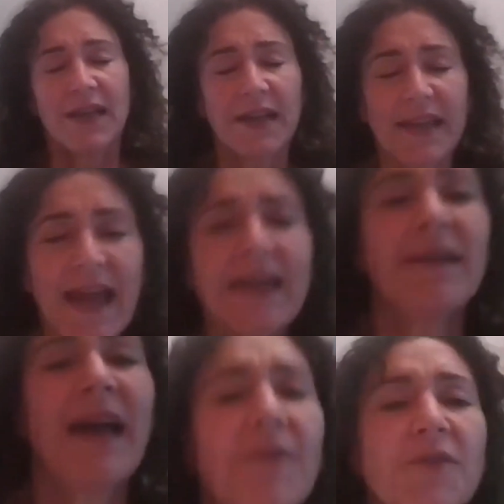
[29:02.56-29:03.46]
Again,
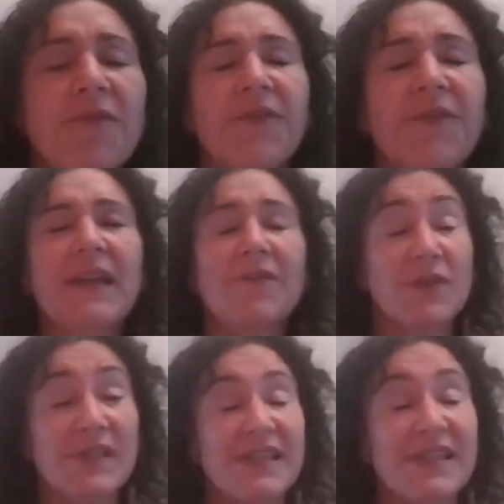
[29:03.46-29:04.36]
have your feet, if
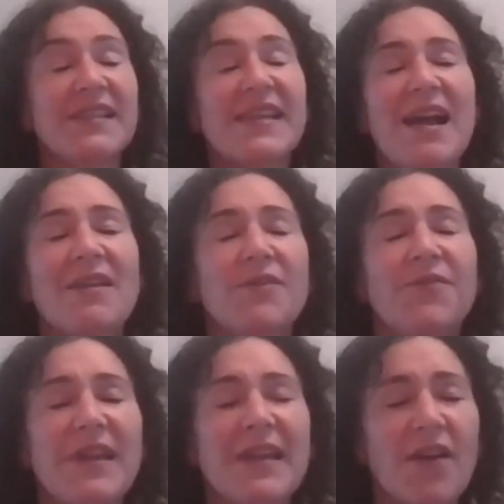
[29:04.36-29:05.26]
you're sitting down, your
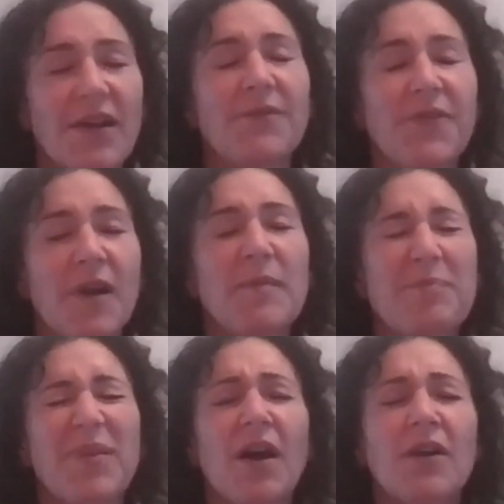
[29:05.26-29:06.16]
feet kind of
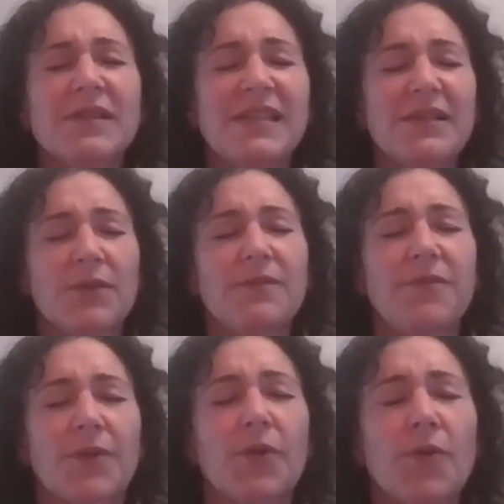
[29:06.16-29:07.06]
firmly planted on the
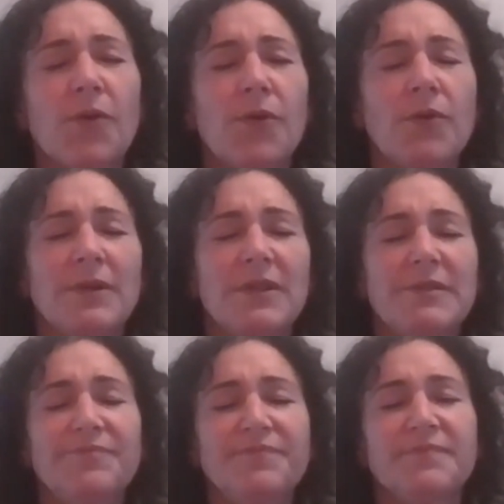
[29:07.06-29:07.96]
floor.
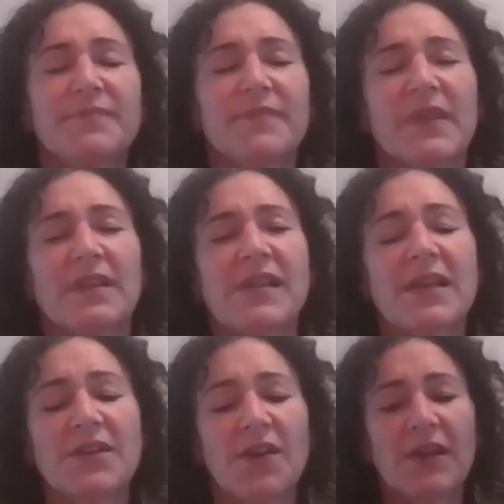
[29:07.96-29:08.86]

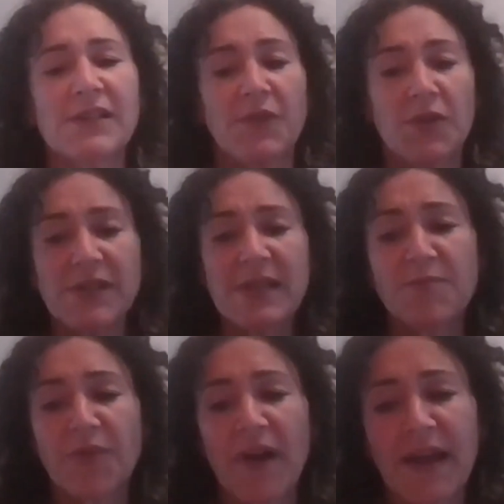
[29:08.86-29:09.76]
Take a nice few
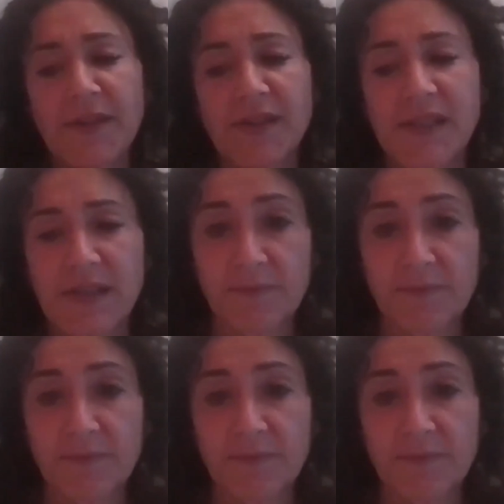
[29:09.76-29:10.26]
deep breaths